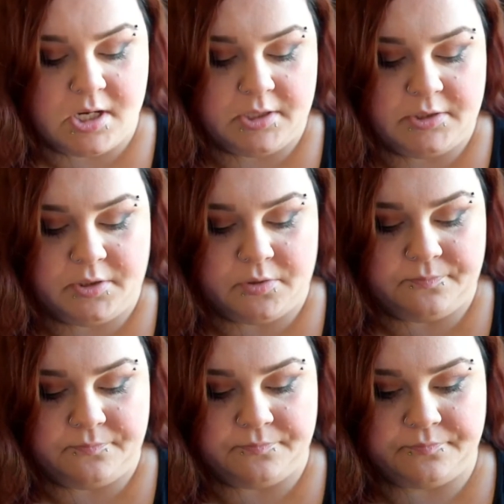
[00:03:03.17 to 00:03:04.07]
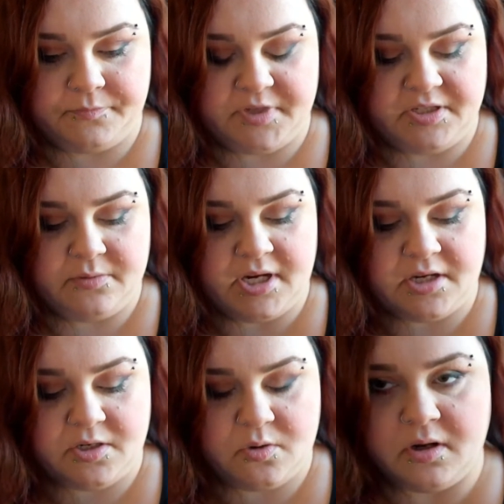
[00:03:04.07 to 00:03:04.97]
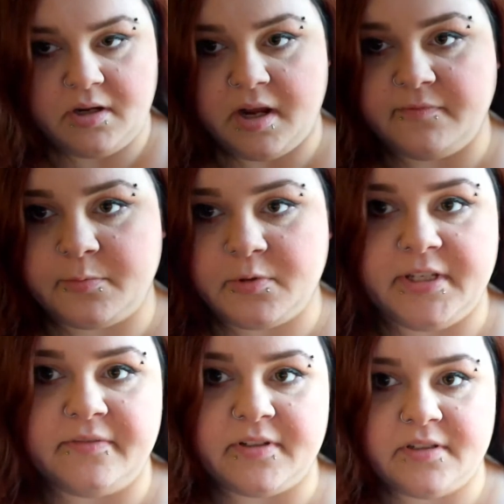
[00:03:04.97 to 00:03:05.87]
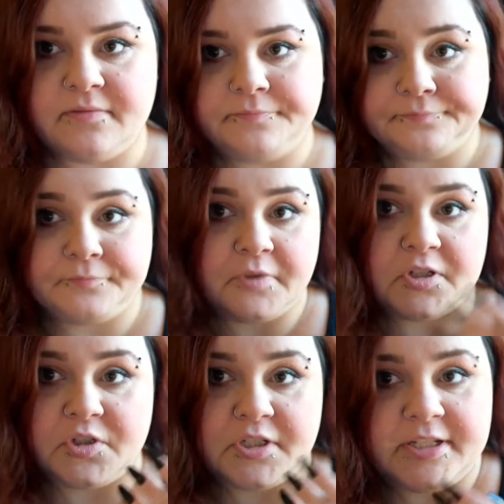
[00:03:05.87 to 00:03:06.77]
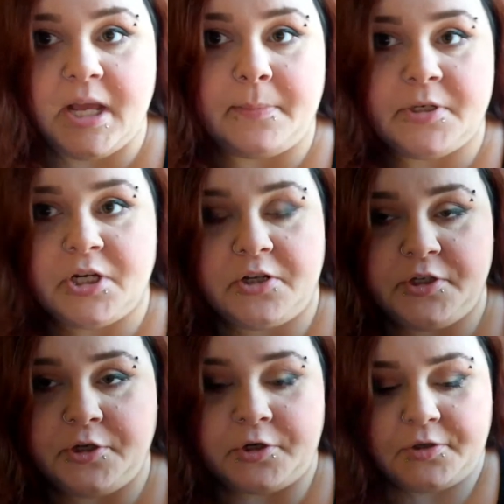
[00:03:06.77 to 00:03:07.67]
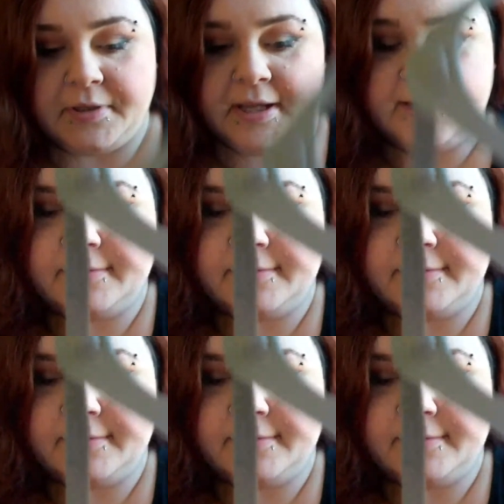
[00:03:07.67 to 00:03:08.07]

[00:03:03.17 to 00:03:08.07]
So this one's actually quite comfortable, even as you can tell I'm a chunky girl, and